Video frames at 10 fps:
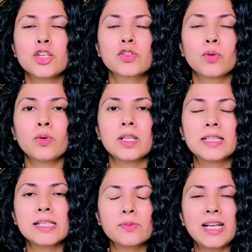So
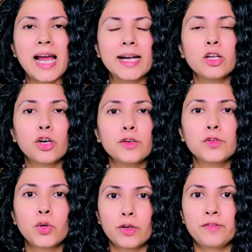this will add a lot
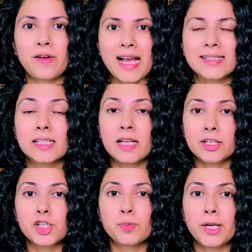of good fats and
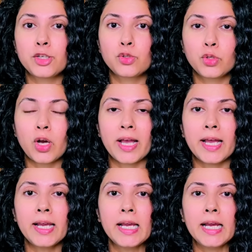nourishment to your
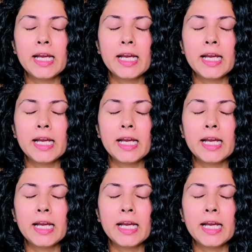hair.